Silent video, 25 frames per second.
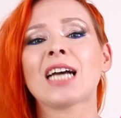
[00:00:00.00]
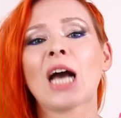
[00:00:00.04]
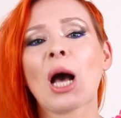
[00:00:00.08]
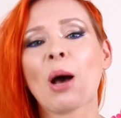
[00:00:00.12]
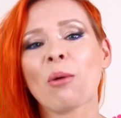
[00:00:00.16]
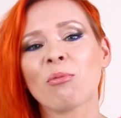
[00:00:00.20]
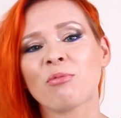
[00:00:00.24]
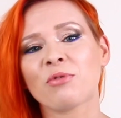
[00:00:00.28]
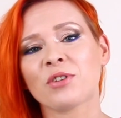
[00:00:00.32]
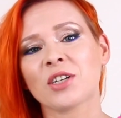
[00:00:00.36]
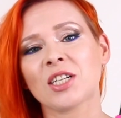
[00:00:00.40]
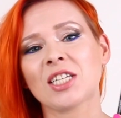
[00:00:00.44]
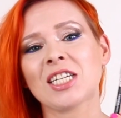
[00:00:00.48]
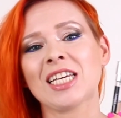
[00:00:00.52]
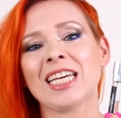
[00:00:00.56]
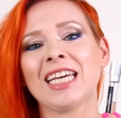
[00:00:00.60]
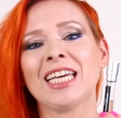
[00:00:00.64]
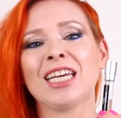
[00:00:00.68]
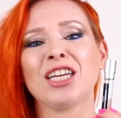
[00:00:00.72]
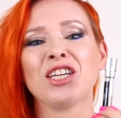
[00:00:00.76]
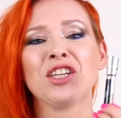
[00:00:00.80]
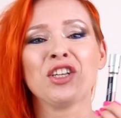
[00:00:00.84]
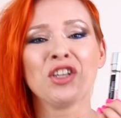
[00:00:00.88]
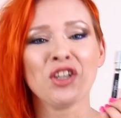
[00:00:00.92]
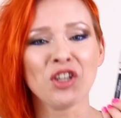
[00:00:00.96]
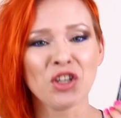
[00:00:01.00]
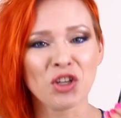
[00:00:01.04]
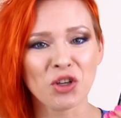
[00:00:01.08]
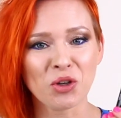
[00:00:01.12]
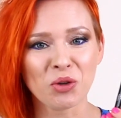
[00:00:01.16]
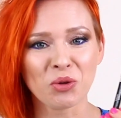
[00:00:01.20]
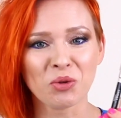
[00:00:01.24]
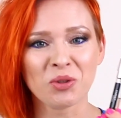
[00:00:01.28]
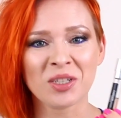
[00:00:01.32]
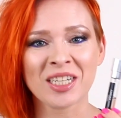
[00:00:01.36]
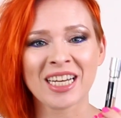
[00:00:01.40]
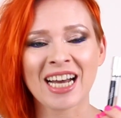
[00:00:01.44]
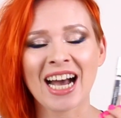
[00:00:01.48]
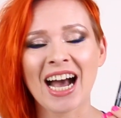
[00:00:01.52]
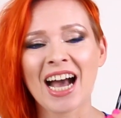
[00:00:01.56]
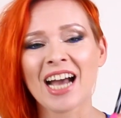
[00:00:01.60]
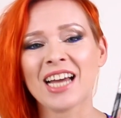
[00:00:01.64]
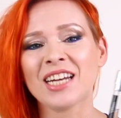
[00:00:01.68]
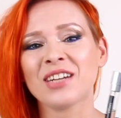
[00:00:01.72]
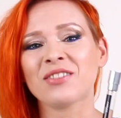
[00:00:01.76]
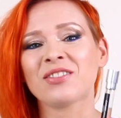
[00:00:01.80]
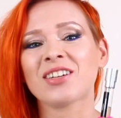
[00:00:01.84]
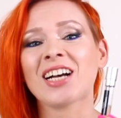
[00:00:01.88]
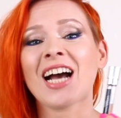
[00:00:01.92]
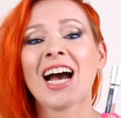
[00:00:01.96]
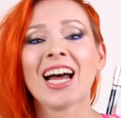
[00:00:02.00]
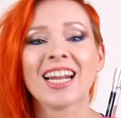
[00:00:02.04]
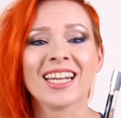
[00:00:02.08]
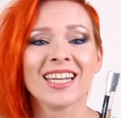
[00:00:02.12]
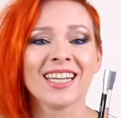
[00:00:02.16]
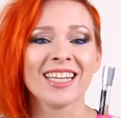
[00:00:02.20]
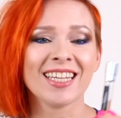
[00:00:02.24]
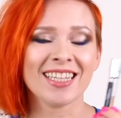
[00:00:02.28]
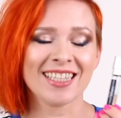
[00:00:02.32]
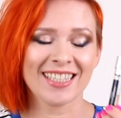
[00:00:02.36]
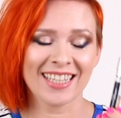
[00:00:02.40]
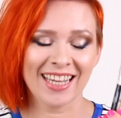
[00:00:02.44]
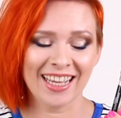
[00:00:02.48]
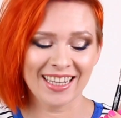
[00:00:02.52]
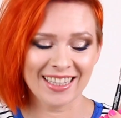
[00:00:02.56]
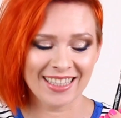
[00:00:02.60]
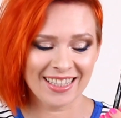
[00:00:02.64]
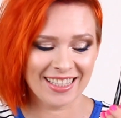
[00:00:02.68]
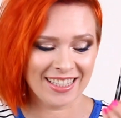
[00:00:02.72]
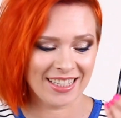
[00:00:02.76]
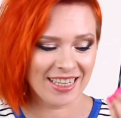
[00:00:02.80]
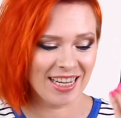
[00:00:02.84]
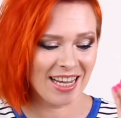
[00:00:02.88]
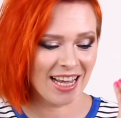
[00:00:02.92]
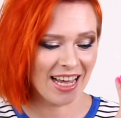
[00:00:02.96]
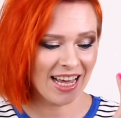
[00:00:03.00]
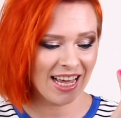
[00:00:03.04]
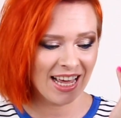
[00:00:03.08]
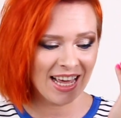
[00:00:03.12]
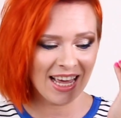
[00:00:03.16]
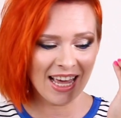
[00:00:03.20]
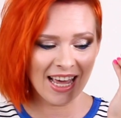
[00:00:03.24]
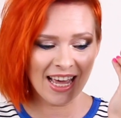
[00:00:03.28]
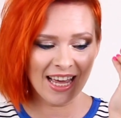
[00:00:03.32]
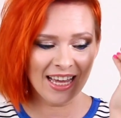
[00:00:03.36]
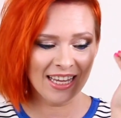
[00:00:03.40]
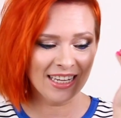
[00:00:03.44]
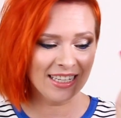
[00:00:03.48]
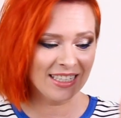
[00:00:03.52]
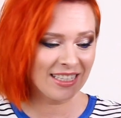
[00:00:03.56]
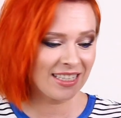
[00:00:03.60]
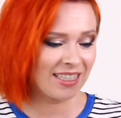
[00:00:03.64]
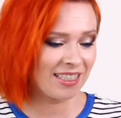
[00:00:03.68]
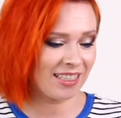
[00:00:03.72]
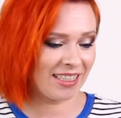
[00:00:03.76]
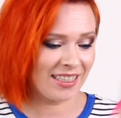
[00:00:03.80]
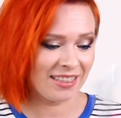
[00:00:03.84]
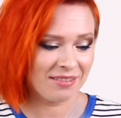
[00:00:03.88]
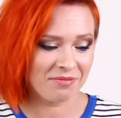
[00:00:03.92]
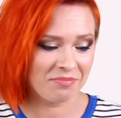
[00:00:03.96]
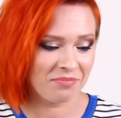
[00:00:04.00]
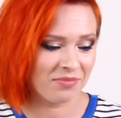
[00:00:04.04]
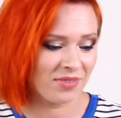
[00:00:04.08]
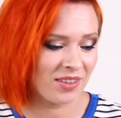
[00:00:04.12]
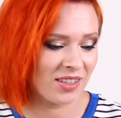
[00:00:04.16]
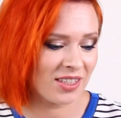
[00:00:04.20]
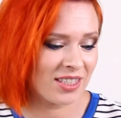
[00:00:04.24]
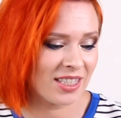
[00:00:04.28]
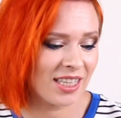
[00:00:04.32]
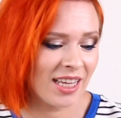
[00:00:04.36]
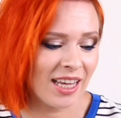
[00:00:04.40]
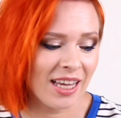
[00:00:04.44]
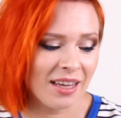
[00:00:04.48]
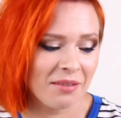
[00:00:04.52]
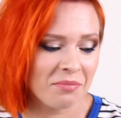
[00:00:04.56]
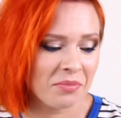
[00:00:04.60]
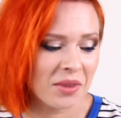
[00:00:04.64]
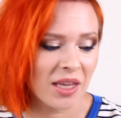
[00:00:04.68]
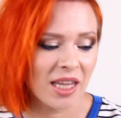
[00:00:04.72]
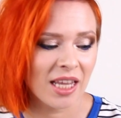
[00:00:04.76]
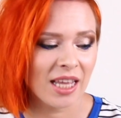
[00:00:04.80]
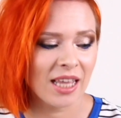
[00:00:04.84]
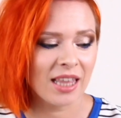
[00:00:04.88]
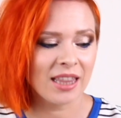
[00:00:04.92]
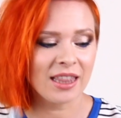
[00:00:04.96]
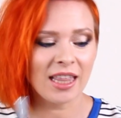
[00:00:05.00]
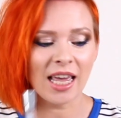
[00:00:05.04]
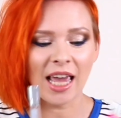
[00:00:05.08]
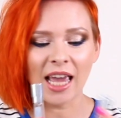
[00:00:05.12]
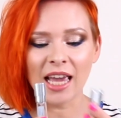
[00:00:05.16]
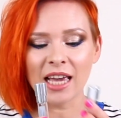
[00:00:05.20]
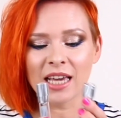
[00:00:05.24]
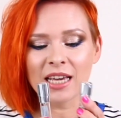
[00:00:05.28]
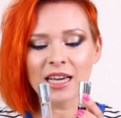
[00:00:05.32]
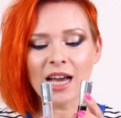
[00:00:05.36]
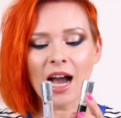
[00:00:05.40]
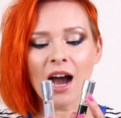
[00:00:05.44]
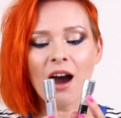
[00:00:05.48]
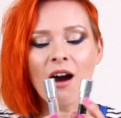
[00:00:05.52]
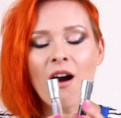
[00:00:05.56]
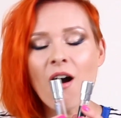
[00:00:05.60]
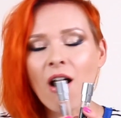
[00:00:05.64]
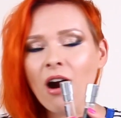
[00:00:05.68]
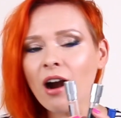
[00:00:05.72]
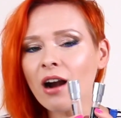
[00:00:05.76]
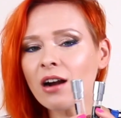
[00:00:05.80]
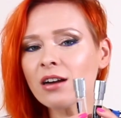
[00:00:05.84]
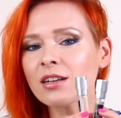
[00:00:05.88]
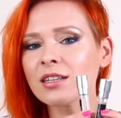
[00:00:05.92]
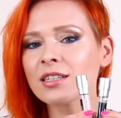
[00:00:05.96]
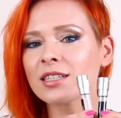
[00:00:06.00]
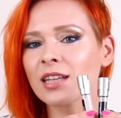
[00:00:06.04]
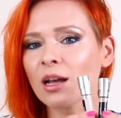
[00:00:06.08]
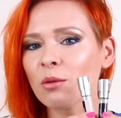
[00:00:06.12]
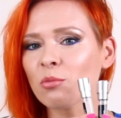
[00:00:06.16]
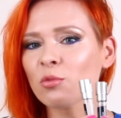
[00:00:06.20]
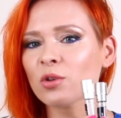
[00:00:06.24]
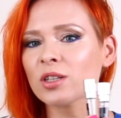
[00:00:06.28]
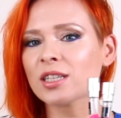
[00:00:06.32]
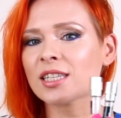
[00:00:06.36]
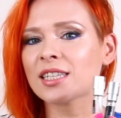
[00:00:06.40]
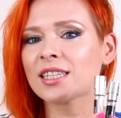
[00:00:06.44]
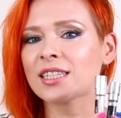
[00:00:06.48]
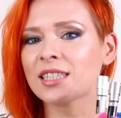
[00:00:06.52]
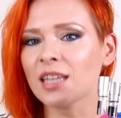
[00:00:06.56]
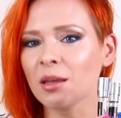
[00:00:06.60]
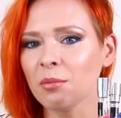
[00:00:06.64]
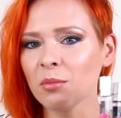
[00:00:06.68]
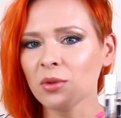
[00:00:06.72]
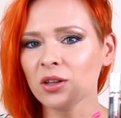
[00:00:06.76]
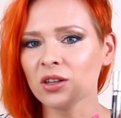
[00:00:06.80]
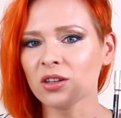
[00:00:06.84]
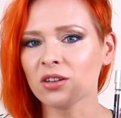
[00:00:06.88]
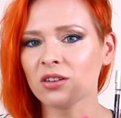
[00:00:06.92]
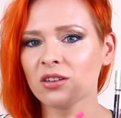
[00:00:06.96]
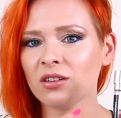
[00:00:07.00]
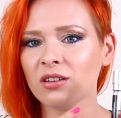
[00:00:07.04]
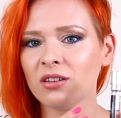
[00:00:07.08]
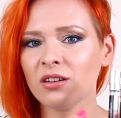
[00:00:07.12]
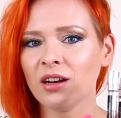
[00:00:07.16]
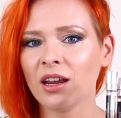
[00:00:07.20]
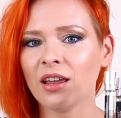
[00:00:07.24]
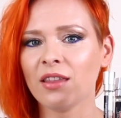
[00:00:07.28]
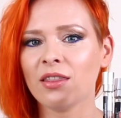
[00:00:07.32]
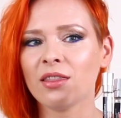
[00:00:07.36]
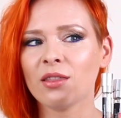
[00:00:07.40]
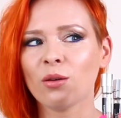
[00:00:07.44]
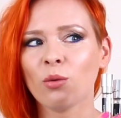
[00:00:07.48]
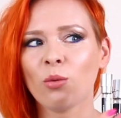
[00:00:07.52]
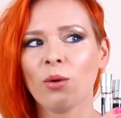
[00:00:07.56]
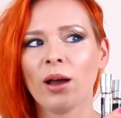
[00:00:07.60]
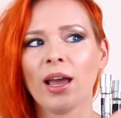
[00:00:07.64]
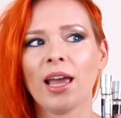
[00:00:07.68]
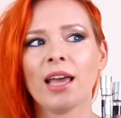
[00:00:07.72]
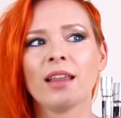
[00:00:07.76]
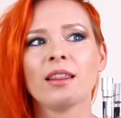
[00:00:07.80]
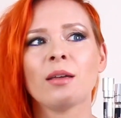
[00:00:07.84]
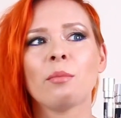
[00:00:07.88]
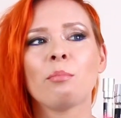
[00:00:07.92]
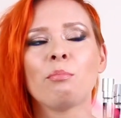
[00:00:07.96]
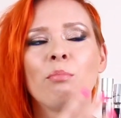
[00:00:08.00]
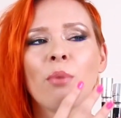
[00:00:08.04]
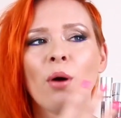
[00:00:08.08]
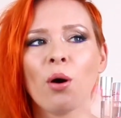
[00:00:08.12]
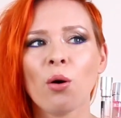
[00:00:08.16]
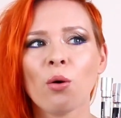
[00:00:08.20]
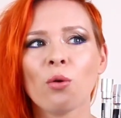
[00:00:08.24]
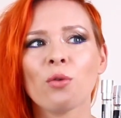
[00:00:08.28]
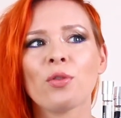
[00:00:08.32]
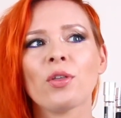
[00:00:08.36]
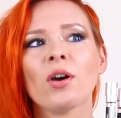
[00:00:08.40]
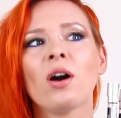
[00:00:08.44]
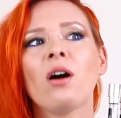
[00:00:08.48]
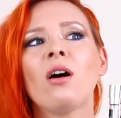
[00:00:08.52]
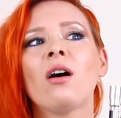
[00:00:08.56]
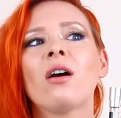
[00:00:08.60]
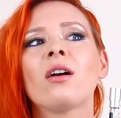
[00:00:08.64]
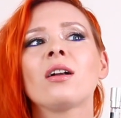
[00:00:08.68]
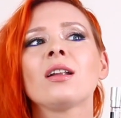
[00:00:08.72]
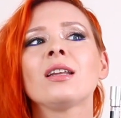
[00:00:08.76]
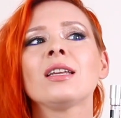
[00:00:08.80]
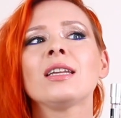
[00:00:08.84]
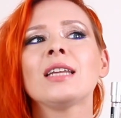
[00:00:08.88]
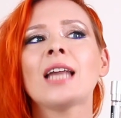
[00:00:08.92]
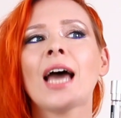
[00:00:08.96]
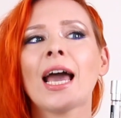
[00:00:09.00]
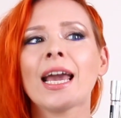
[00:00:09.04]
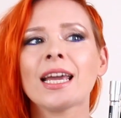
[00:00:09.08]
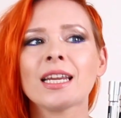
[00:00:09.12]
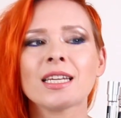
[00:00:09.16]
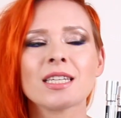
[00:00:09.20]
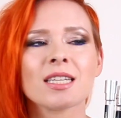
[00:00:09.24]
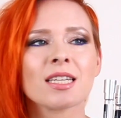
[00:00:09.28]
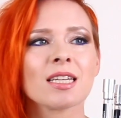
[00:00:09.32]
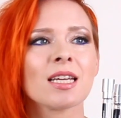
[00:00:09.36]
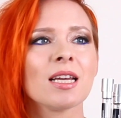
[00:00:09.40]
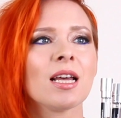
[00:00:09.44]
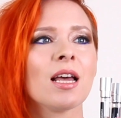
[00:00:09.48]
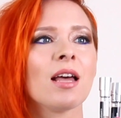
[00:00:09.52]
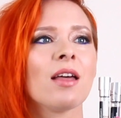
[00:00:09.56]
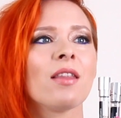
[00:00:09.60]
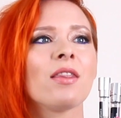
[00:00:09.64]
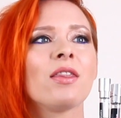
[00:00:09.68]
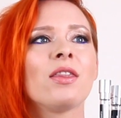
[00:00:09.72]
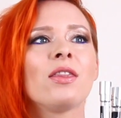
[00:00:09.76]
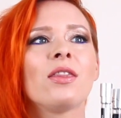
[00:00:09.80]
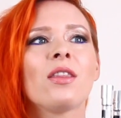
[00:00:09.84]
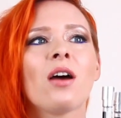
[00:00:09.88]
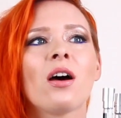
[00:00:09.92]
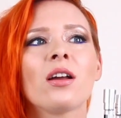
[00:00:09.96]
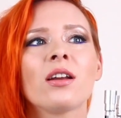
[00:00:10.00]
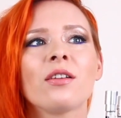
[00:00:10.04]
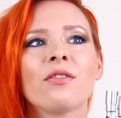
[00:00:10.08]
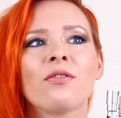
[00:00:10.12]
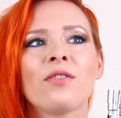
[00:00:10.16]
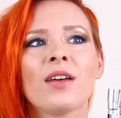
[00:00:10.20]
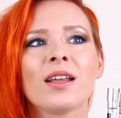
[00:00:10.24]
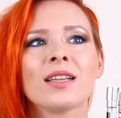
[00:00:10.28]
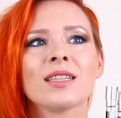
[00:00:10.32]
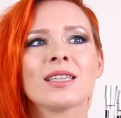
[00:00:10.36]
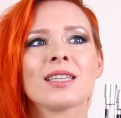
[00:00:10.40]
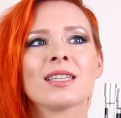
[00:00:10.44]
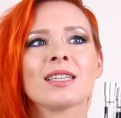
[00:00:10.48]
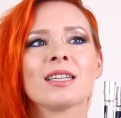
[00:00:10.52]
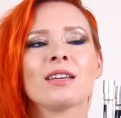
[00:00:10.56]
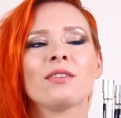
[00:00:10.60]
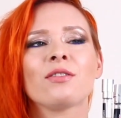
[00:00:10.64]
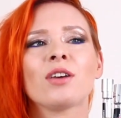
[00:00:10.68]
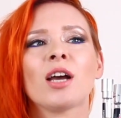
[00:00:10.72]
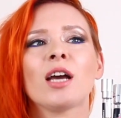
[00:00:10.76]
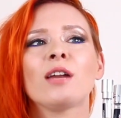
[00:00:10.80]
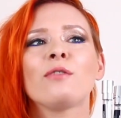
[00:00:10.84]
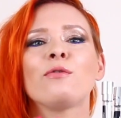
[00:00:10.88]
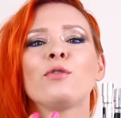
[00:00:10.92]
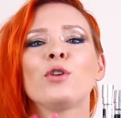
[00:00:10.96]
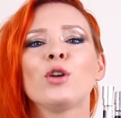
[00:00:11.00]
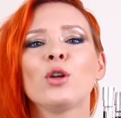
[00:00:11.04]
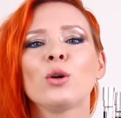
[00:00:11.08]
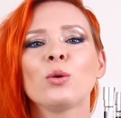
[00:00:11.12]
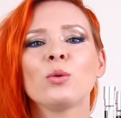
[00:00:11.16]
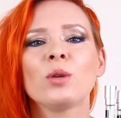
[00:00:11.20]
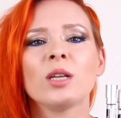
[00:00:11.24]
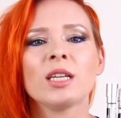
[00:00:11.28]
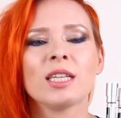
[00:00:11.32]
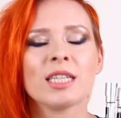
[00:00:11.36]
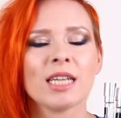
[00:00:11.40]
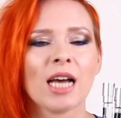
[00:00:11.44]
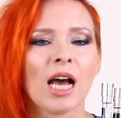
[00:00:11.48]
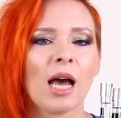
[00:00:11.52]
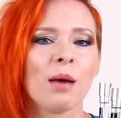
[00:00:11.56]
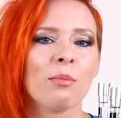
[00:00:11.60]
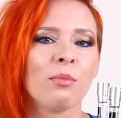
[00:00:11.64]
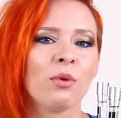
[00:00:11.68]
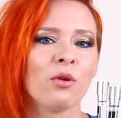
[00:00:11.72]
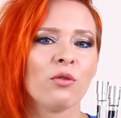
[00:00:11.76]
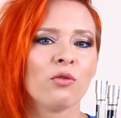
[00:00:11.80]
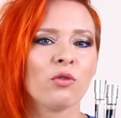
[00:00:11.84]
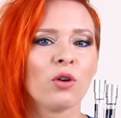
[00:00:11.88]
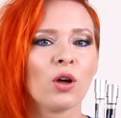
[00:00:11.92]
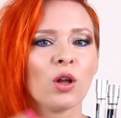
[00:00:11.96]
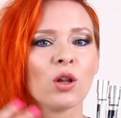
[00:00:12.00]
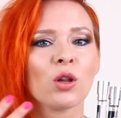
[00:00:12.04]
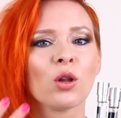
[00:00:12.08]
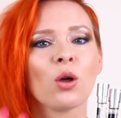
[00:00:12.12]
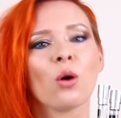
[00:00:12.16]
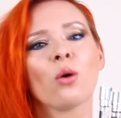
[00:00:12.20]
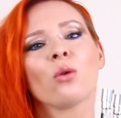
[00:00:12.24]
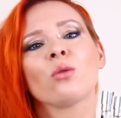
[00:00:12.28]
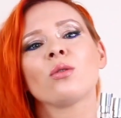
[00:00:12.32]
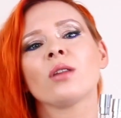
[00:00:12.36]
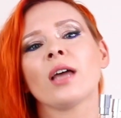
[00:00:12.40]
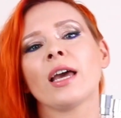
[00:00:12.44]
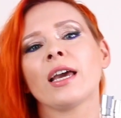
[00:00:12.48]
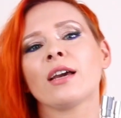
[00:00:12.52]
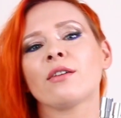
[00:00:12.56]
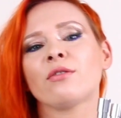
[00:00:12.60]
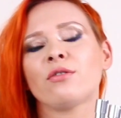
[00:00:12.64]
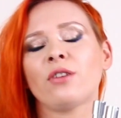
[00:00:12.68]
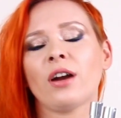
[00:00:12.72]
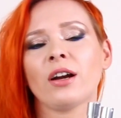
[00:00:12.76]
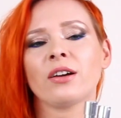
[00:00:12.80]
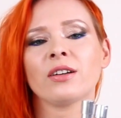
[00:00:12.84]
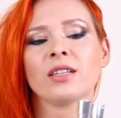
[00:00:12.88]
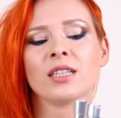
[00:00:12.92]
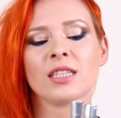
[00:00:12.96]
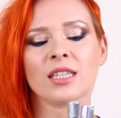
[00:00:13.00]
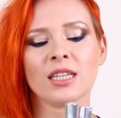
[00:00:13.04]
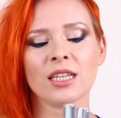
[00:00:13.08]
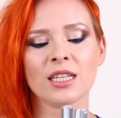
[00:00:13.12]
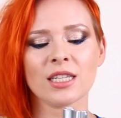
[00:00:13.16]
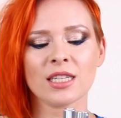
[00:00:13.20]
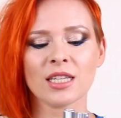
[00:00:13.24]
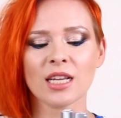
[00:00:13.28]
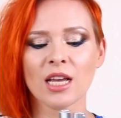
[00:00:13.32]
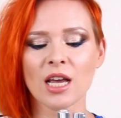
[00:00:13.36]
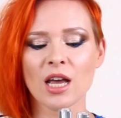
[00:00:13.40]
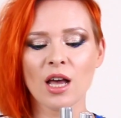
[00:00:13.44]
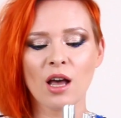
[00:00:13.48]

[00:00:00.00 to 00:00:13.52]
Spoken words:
comforting, nude, kind of cuddly scents. And you see, they are somewhat similar in the way that both are light, non-offensive, kind of a nudie type of cologne-like fragrances.